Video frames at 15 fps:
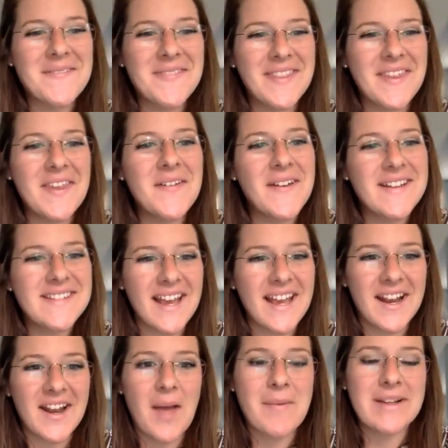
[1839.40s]
The U.S.
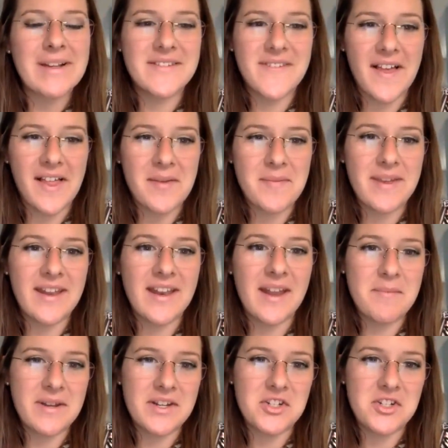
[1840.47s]
Economic Development
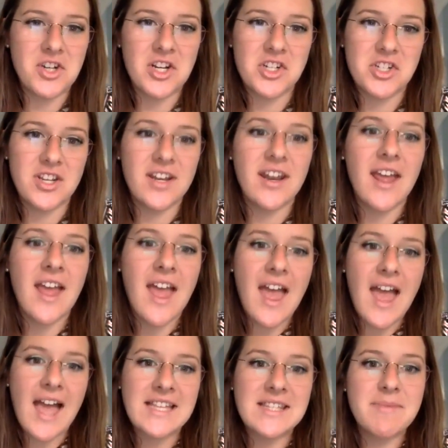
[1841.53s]
Administration
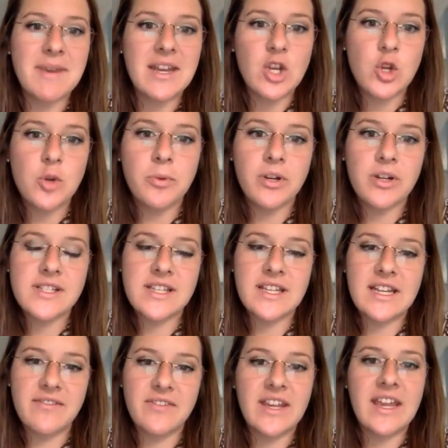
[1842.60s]
has made numerous
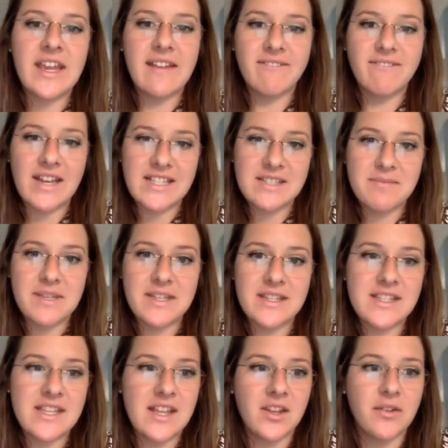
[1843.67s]
significant
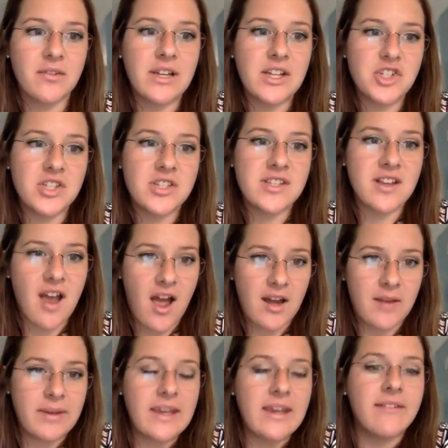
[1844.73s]
investments in the region's
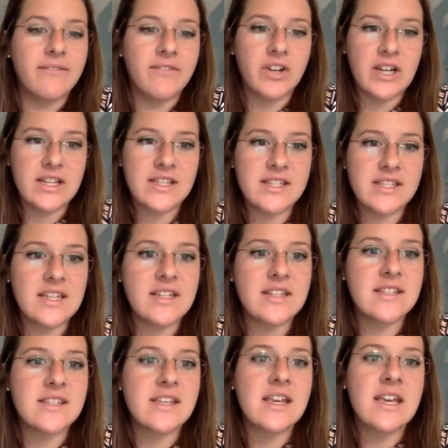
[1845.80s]
economy. For
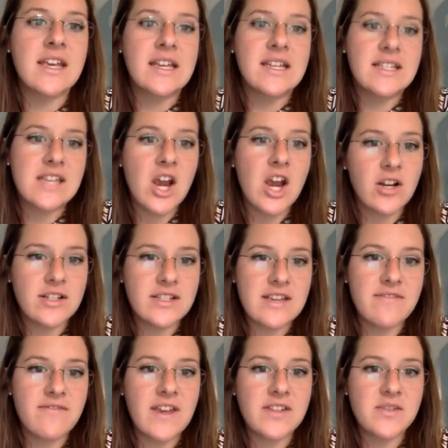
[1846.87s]
instance,
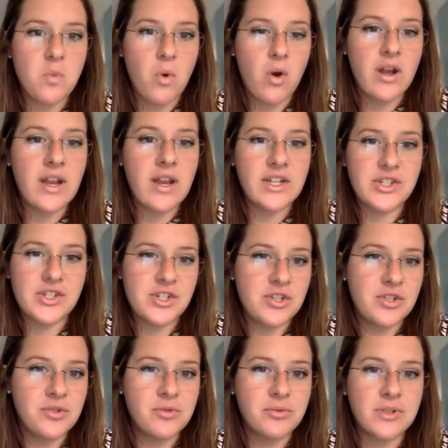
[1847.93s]
CRC Phase 1 and
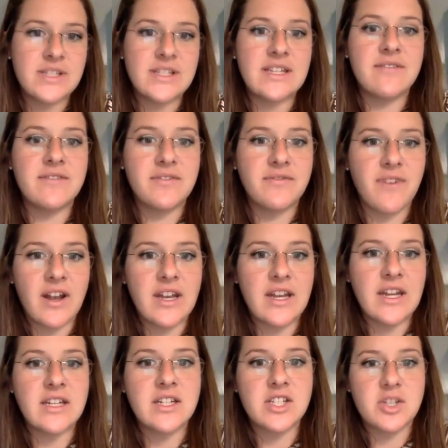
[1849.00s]
2 received
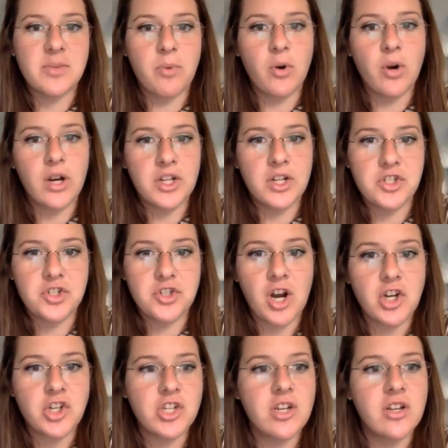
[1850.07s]
funding to support
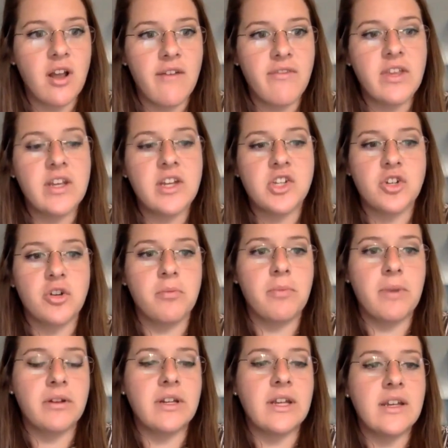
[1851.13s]
construction of the initial
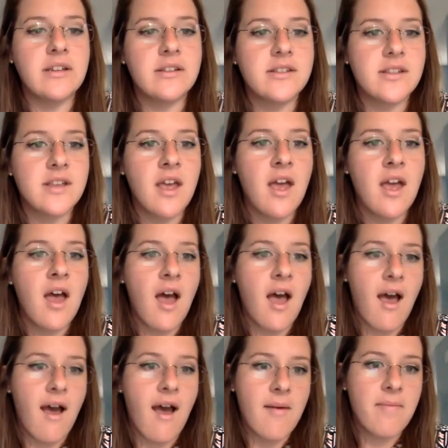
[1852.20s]
buildings.
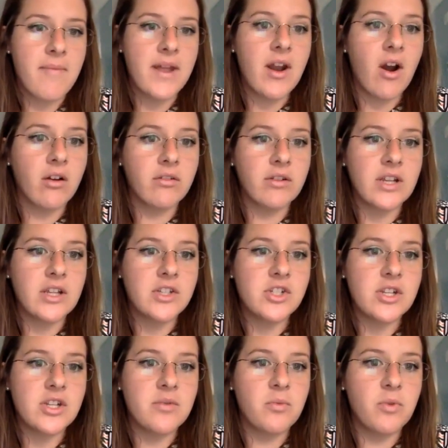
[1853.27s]
And our
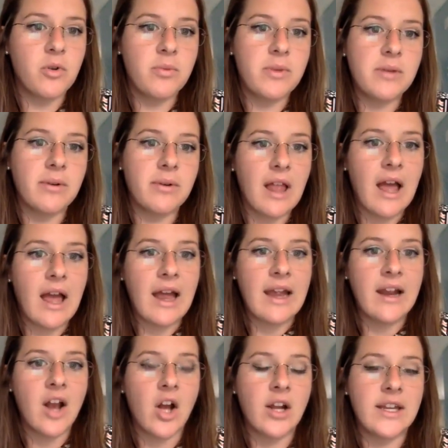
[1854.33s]
region will be
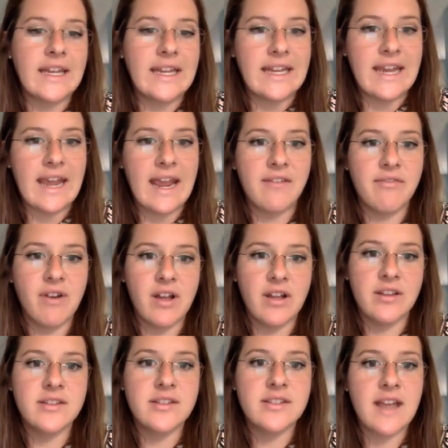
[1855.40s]
relying on EDA
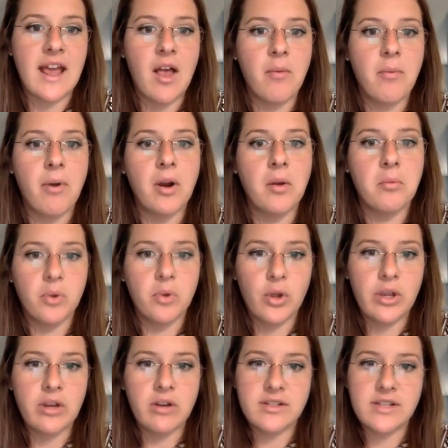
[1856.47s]
funds to help our
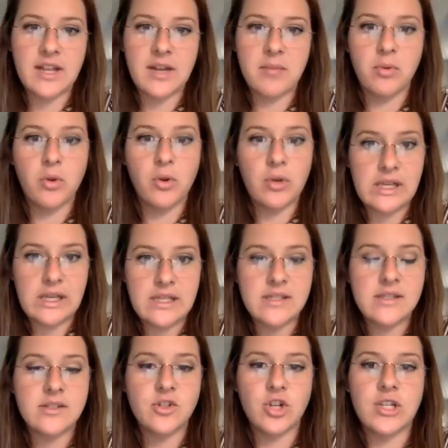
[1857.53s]
employers and
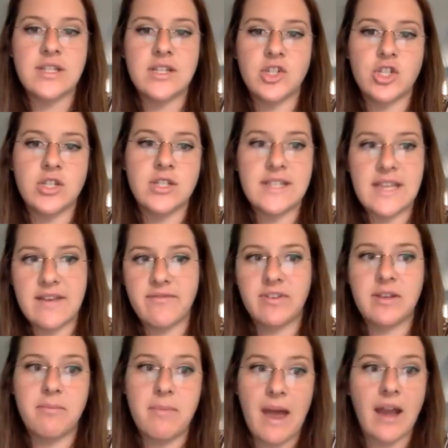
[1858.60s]
employees transition
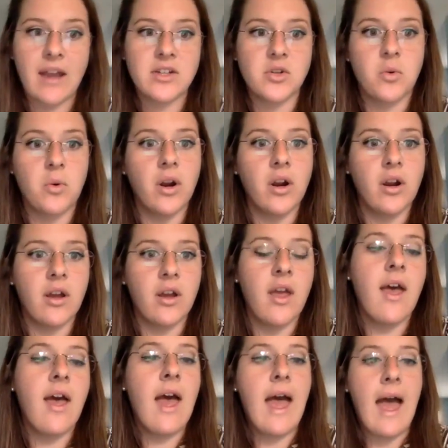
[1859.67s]
safely back to work.
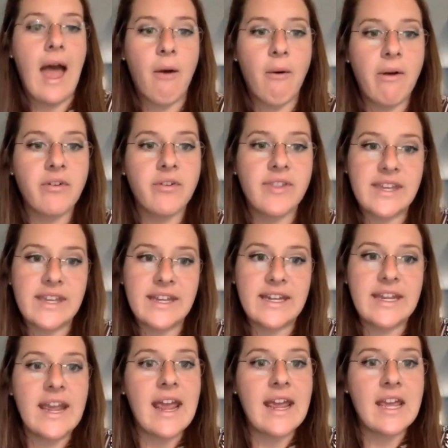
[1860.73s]
However, the
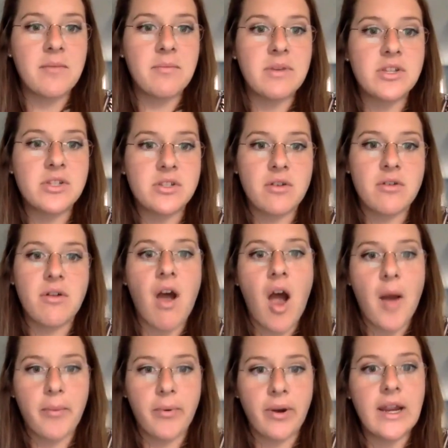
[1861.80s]
EDA can be slow to
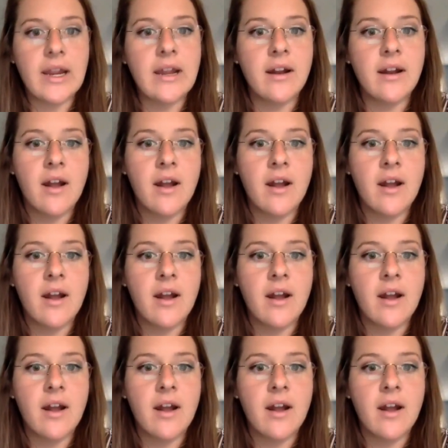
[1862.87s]
operate.